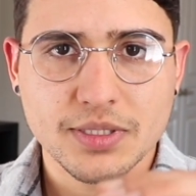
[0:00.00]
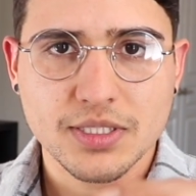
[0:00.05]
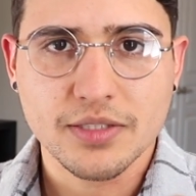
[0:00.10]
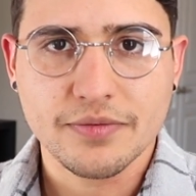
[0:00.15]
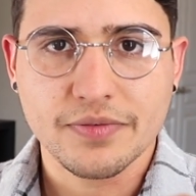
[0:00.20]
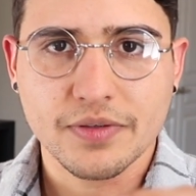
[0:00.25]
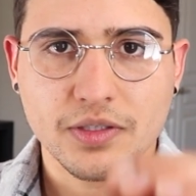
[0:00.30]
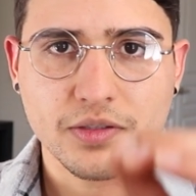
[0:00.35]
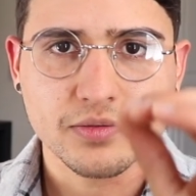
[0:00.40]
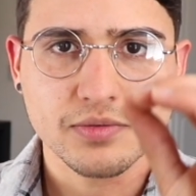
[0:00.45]

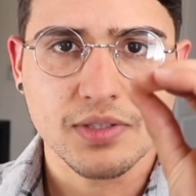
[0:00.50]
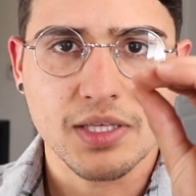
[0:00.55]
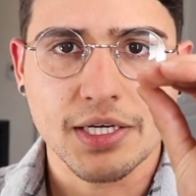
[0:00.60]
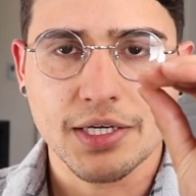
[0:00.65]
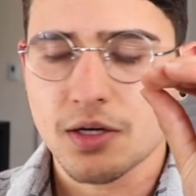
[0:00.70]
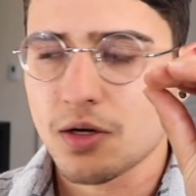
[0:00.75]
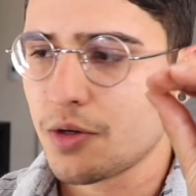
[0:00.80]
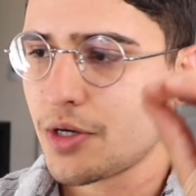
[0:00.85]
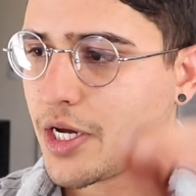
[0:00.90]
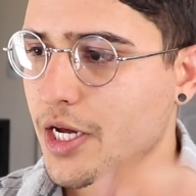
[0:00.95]
specific of
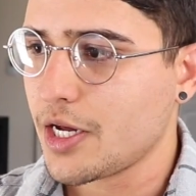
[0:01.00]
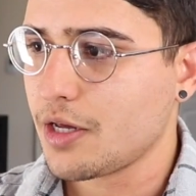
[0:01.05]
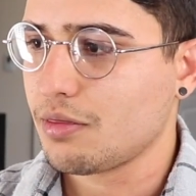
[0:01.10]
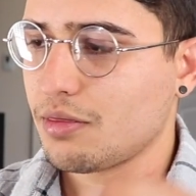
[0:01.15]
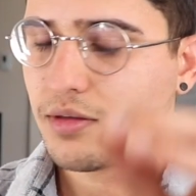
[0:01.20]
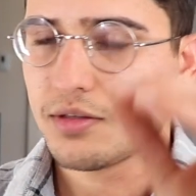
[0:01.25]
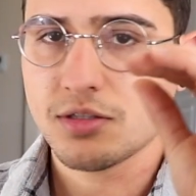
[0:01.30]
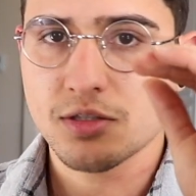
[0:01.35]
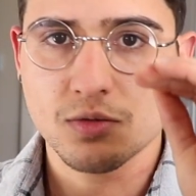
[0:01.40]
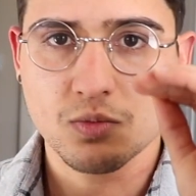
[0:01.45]
like,
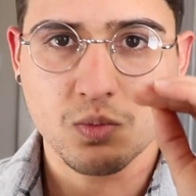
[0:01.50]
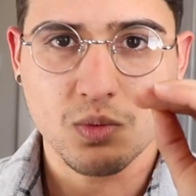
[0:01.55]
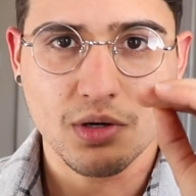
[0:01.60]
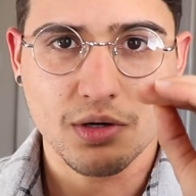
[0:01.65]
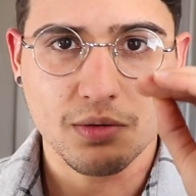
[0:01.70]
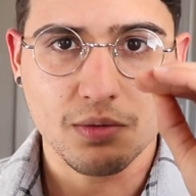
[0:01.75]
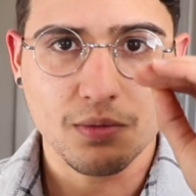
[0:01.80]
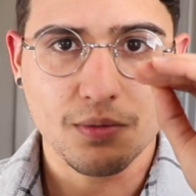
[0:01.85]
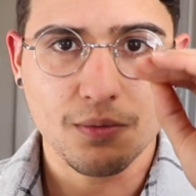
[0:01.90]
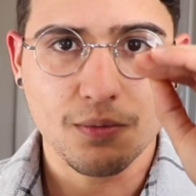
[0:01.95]
okay, this
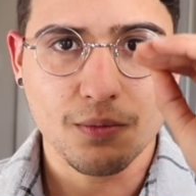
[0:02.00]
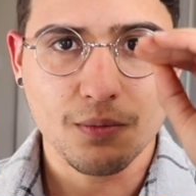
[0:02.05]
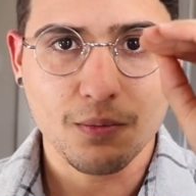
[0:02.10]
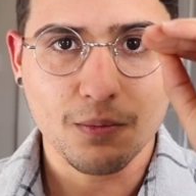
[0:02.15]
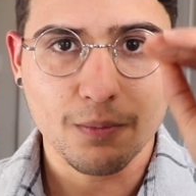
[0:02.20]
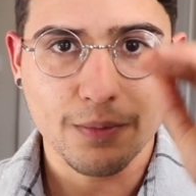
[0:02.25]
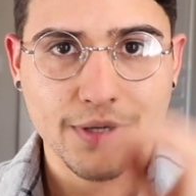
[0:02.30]
is what